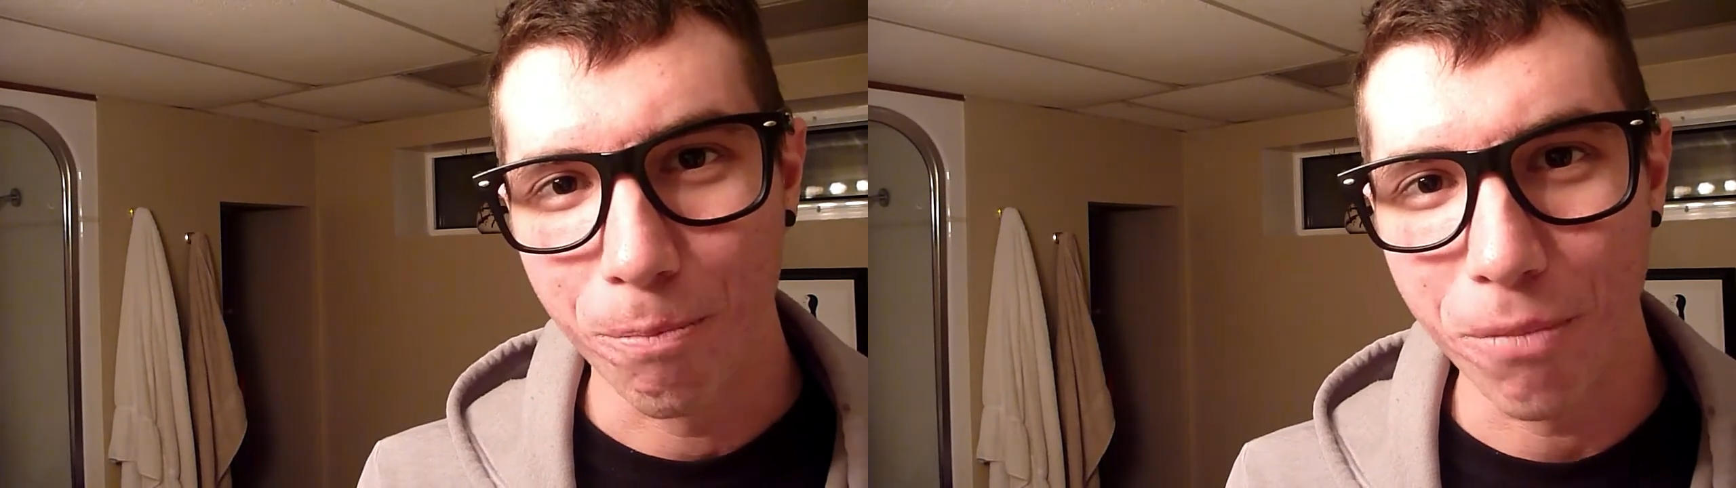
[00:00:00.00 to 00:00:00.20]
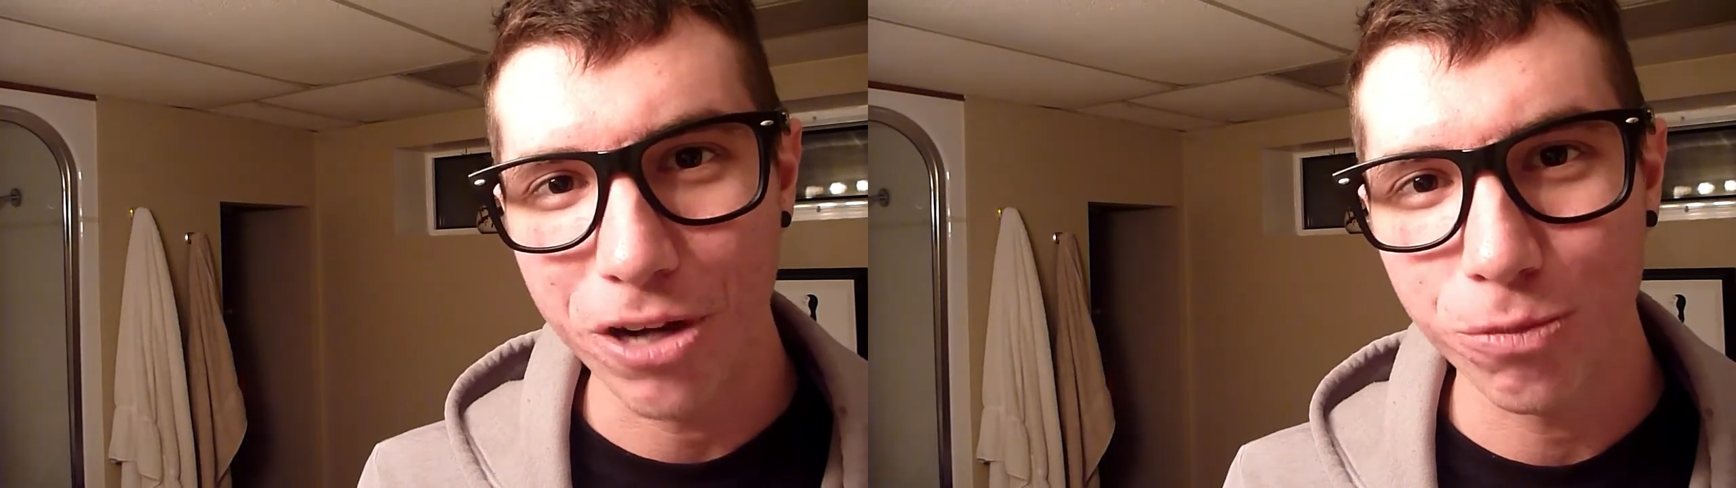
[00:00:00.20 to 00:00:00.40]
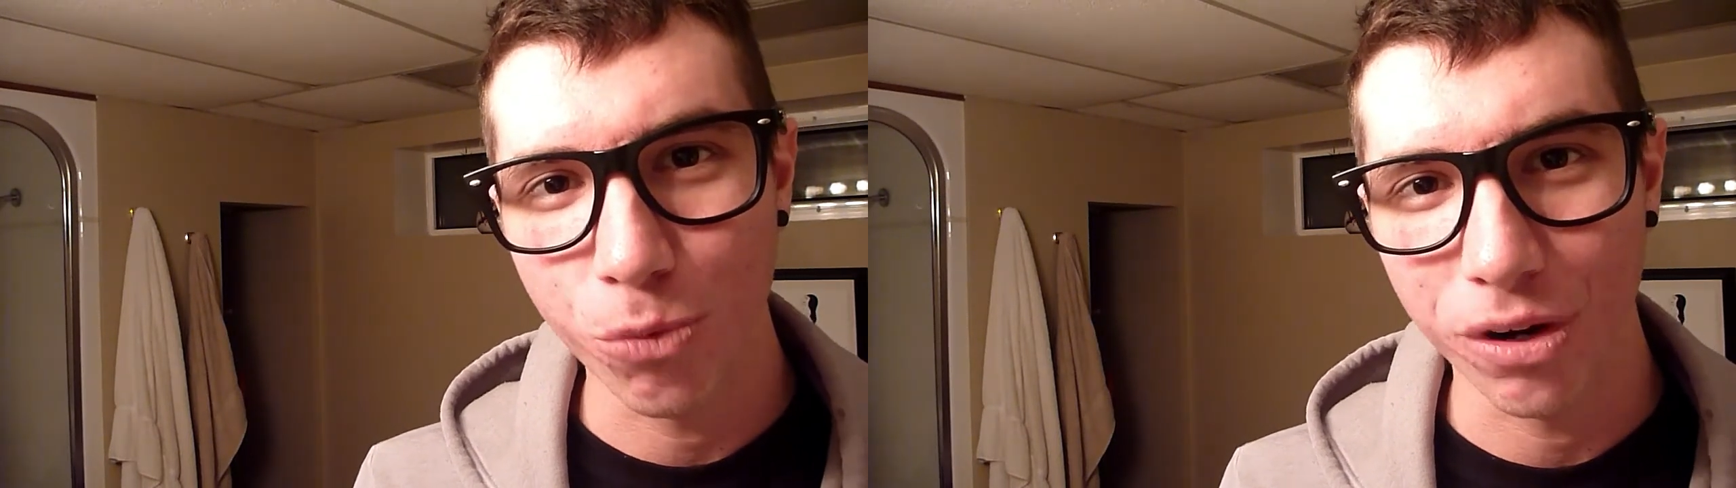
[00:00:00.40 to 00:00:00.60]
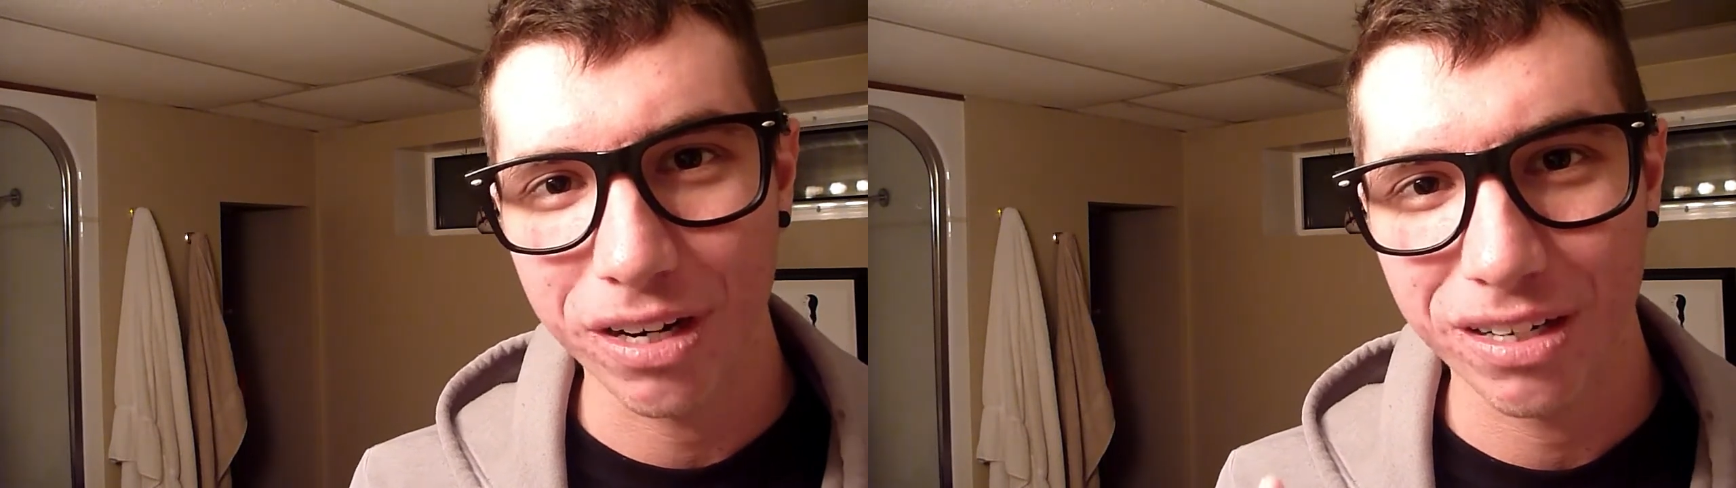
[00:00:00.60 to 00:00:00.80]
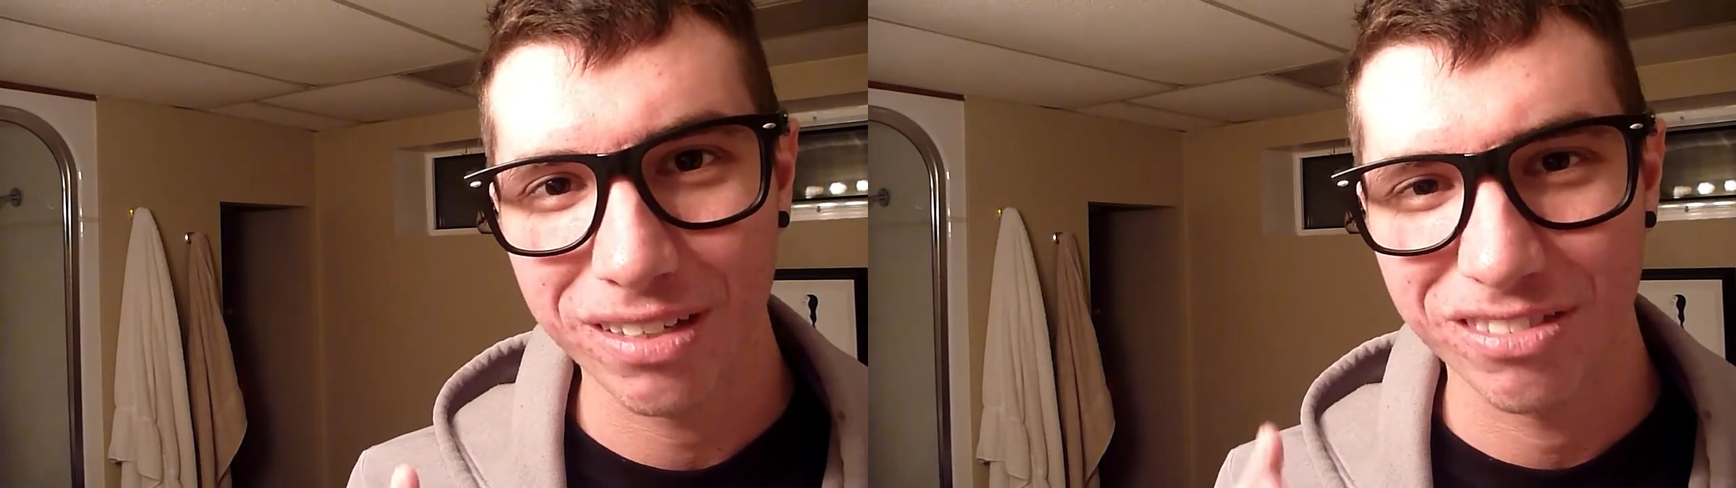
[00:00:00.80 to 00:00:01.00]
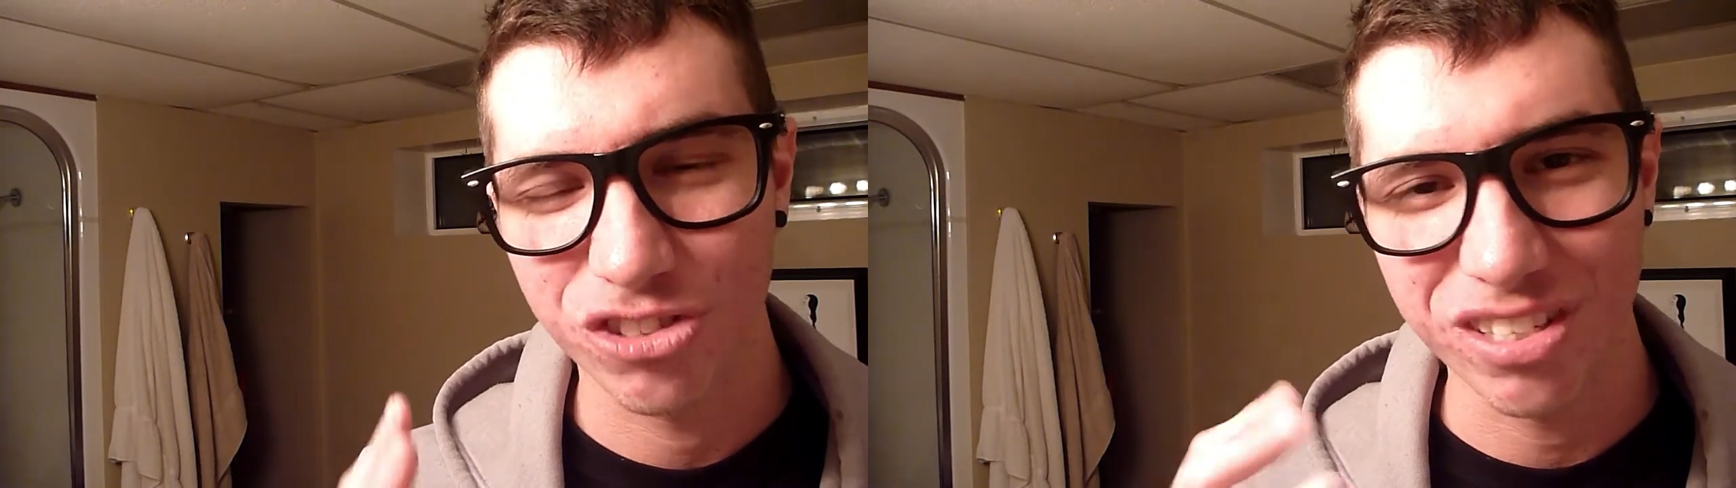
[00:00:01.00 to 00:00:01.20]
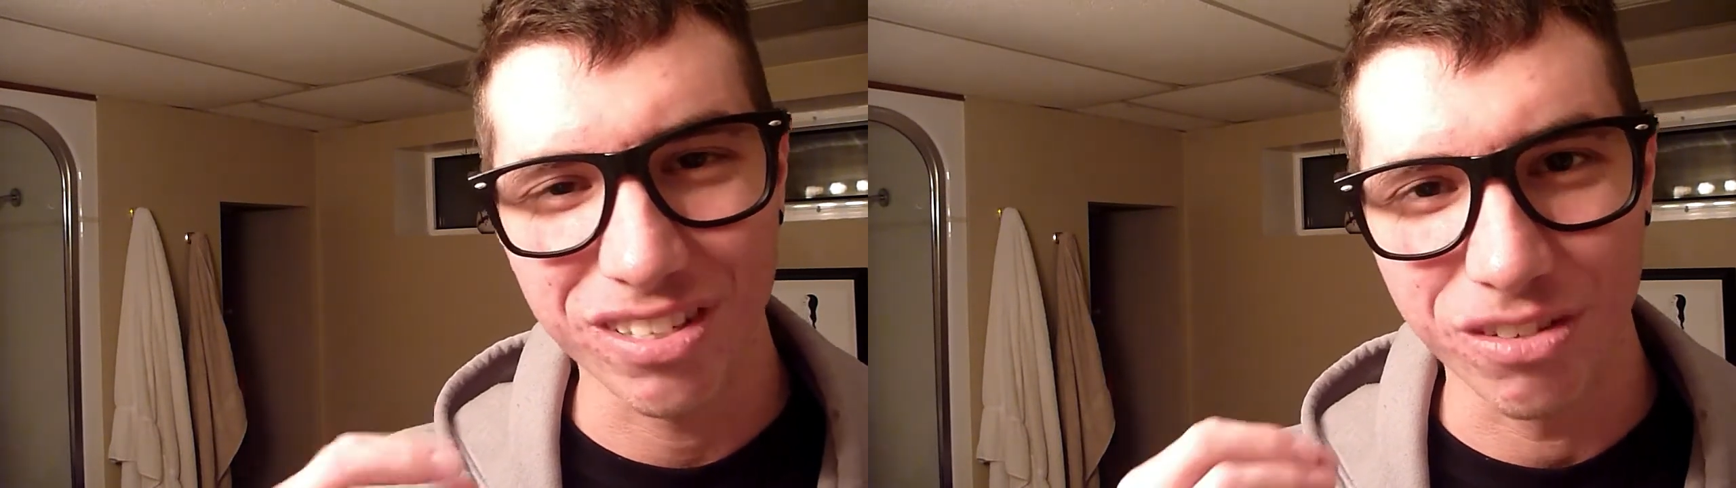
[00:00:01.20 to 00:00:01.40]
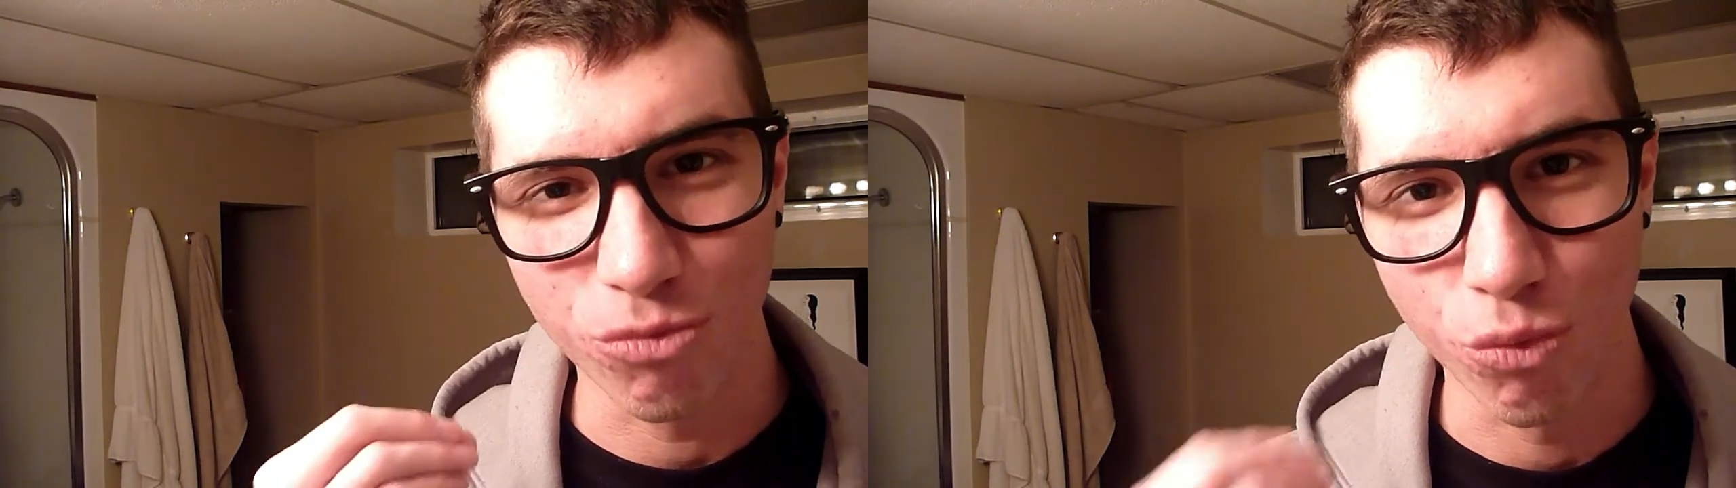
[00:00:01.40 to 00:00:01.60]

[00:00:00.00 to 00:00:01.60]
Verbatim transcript: much more just